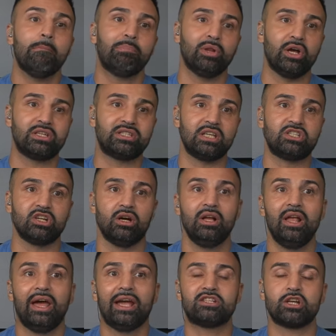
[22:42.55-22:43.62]
Plus, it's a
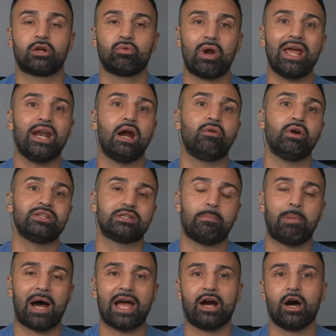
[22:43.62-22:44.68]
great era, it's a
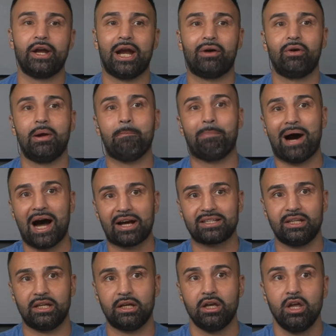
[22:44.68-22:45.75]
bygone era in
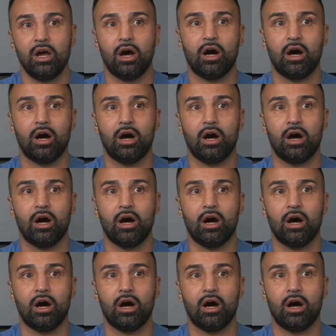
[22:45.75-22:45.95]
boxing.